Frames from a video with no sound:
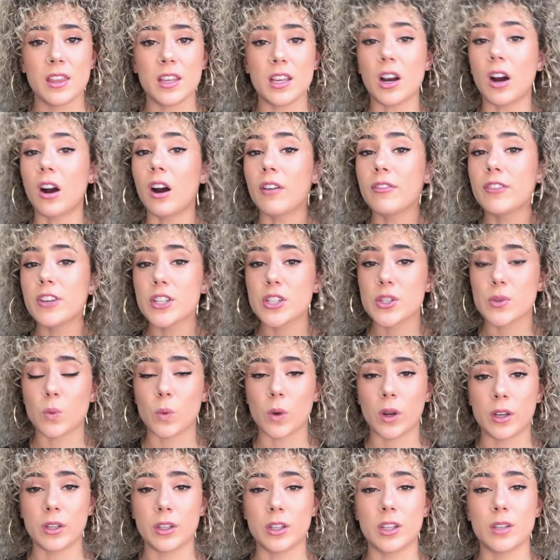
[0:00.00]
The obvious
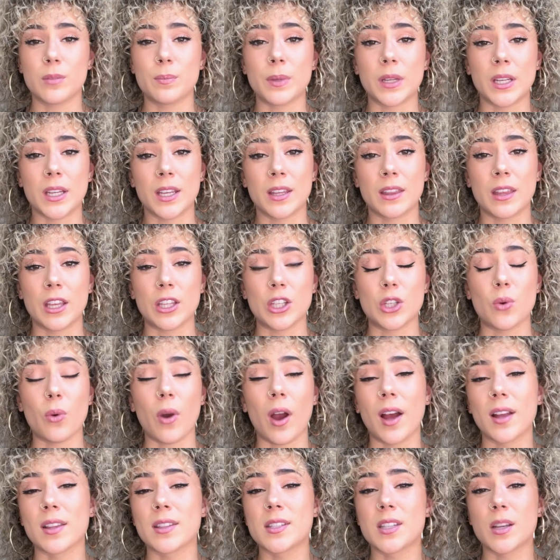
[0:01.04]
one could be that you
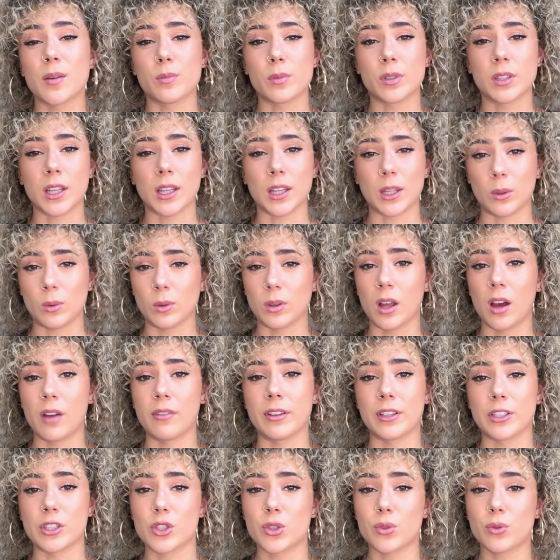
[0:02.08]
had someone that you love
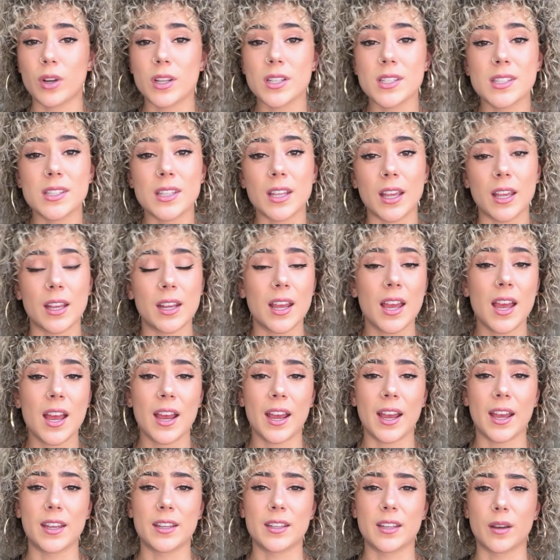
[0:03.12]
and trusted
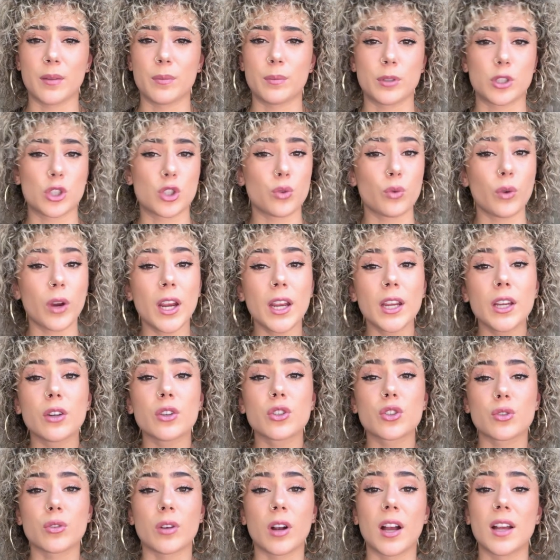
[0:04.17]
end up betraying your
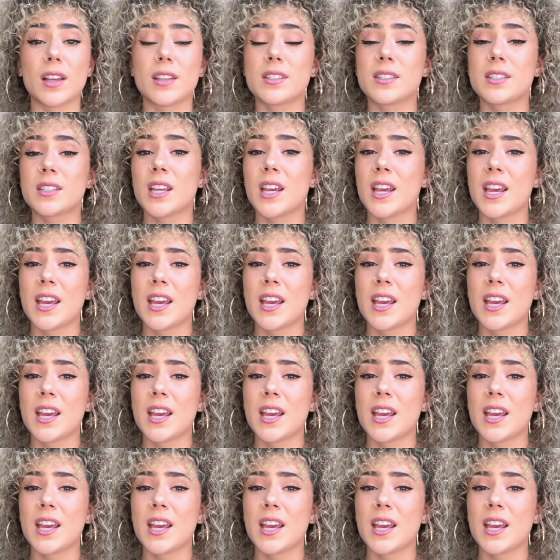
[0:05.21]
trust.